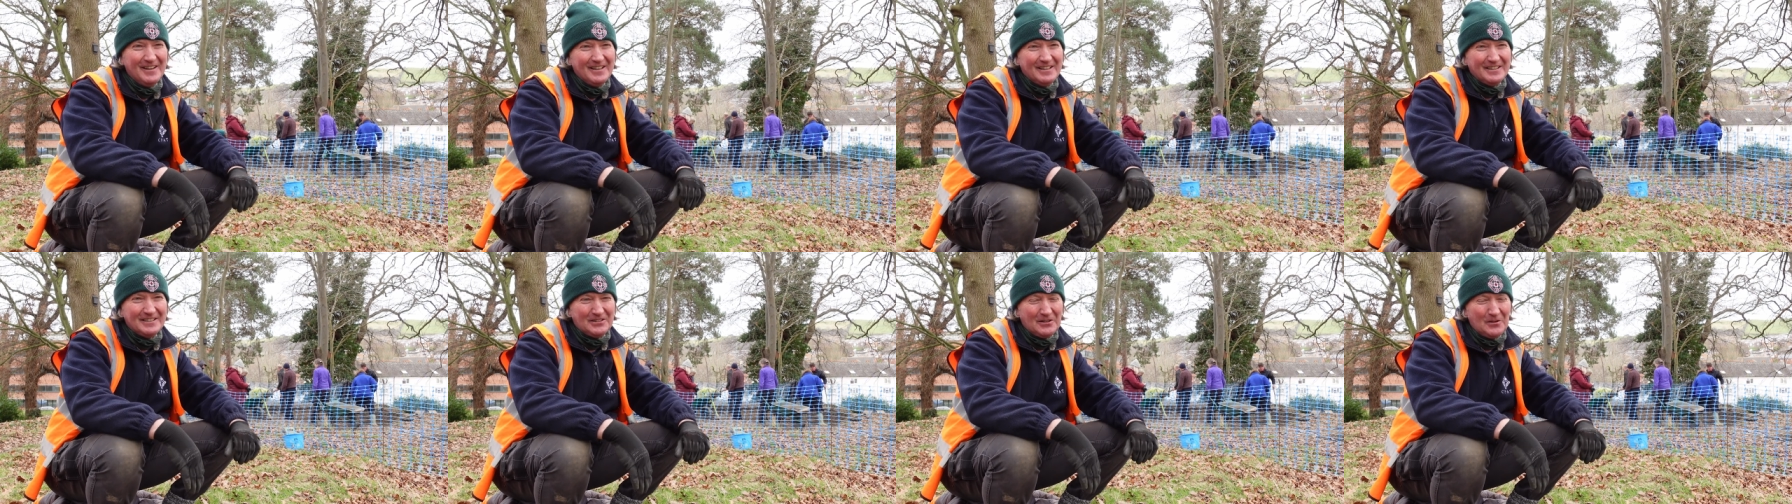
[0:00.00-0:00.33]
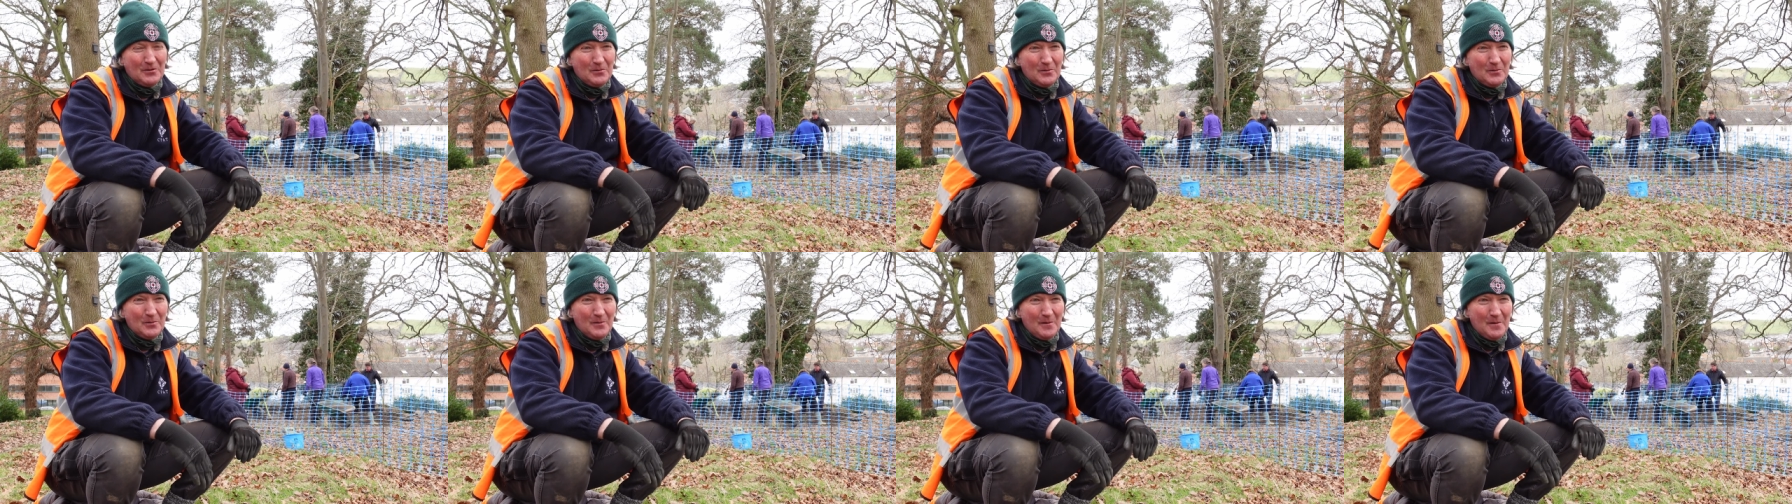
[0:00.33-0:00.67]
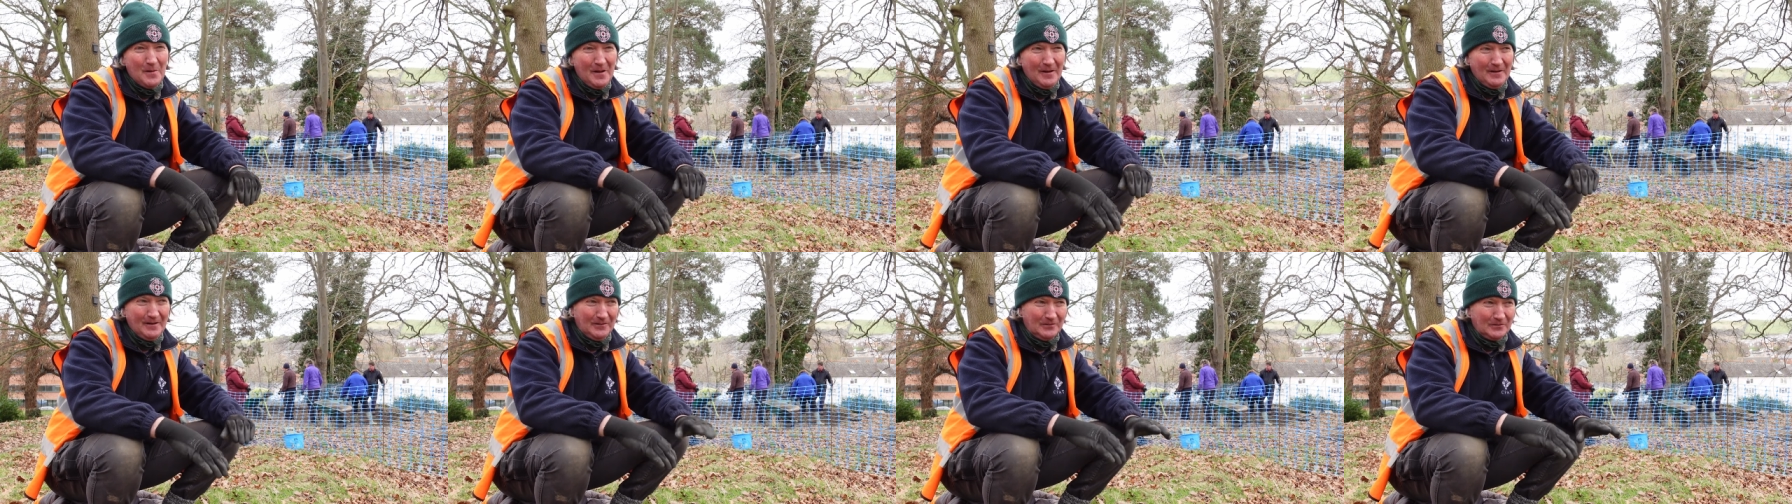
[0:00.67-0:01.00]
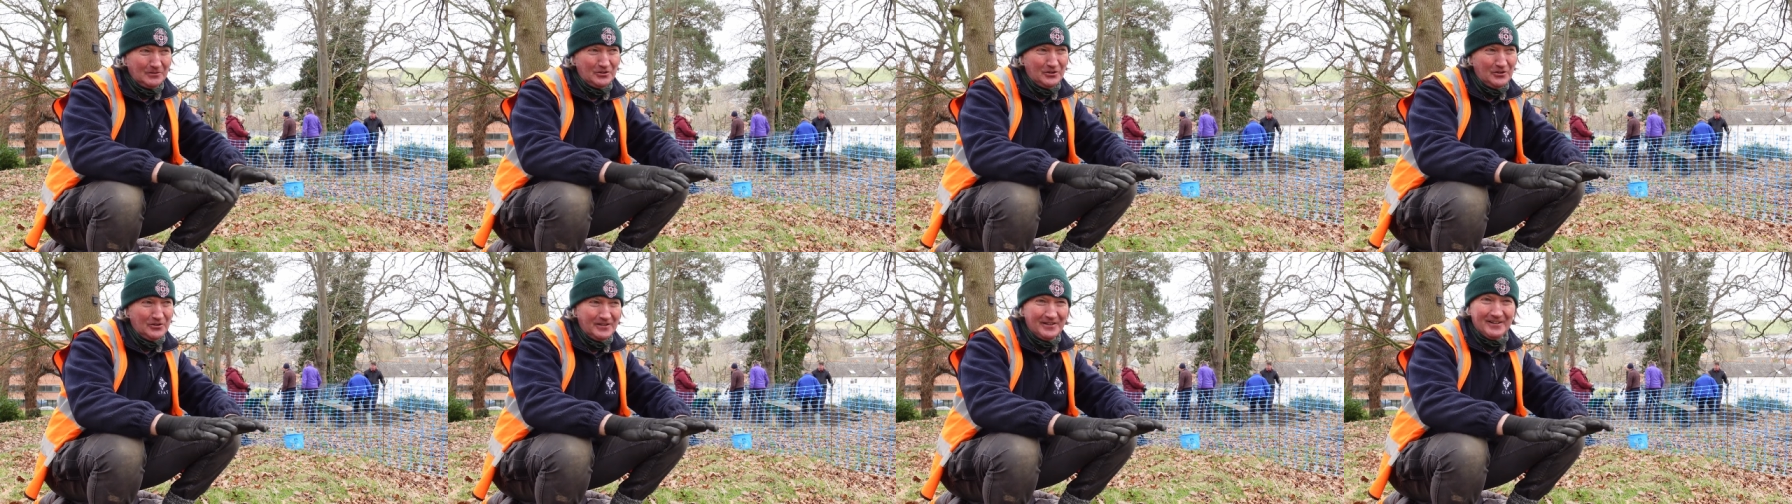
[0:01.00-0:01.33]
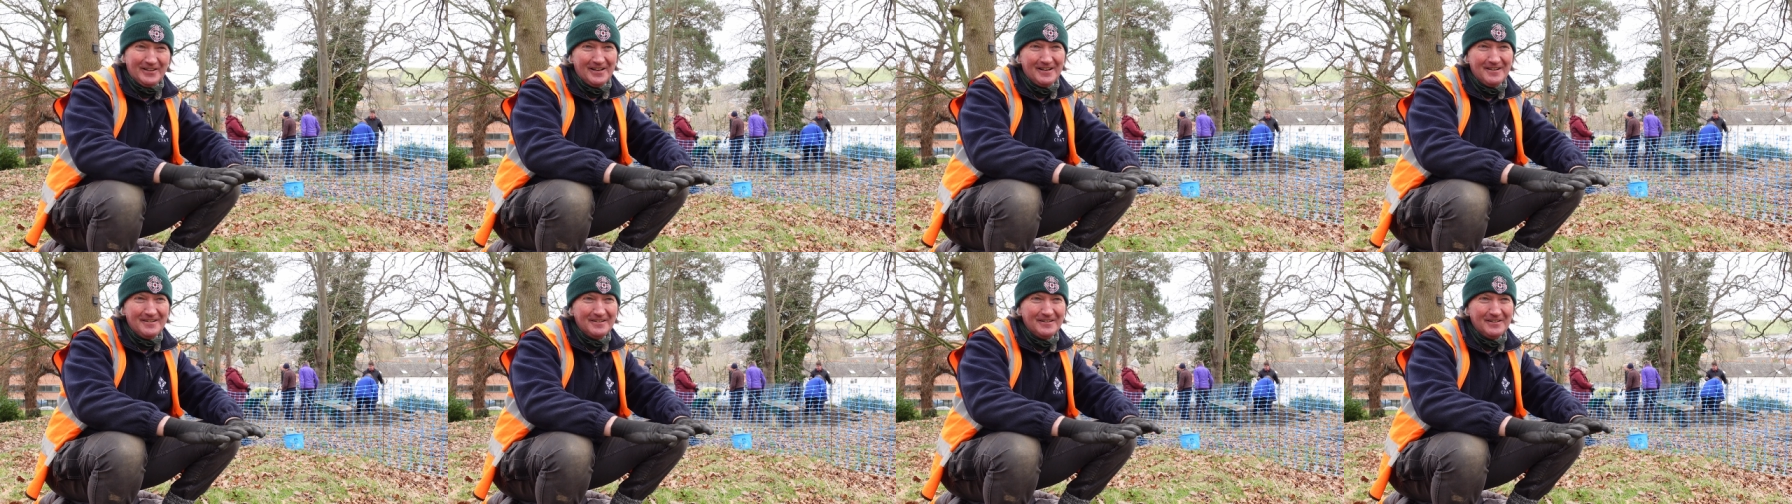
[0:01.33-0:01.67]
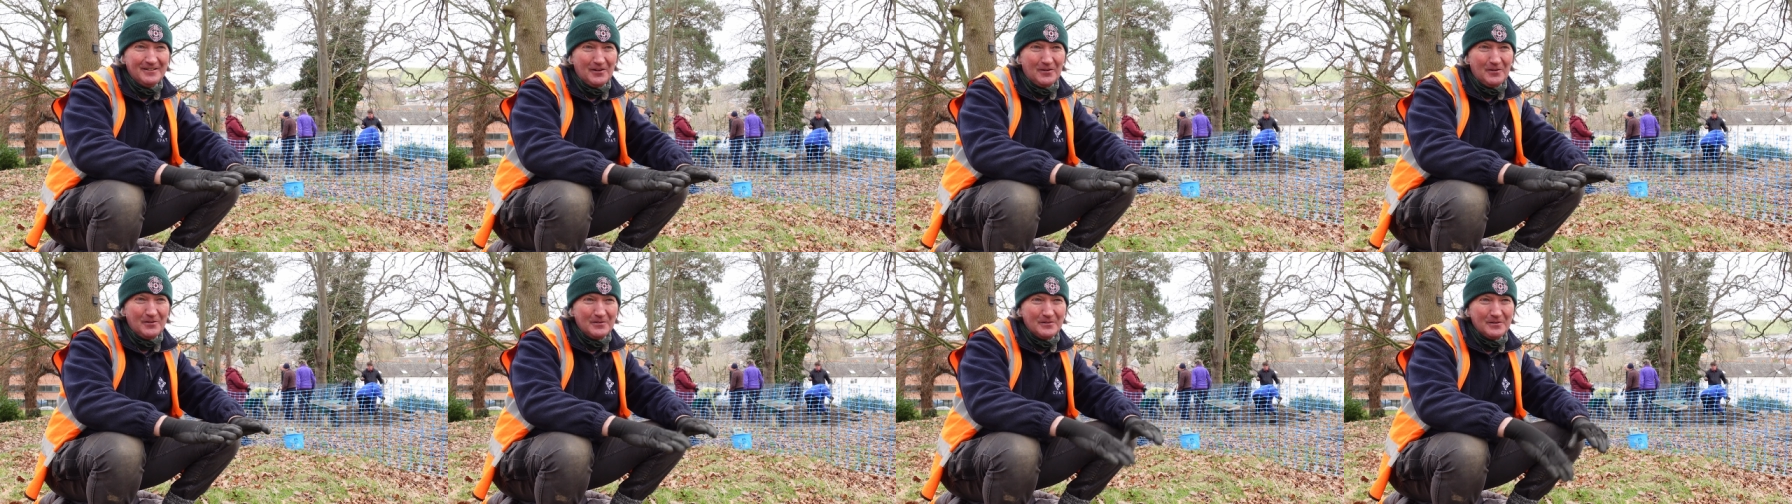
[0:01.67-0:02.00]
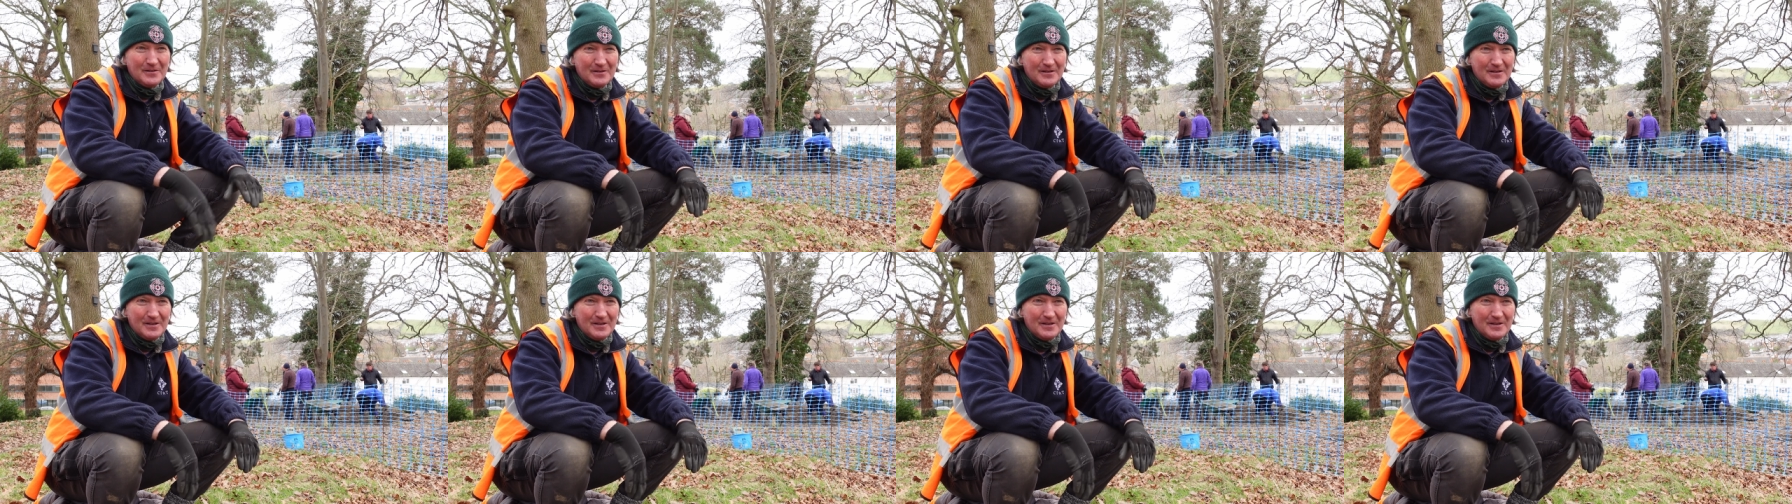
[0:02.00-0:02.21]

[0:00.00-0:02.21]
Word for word: So a little journey there, you know,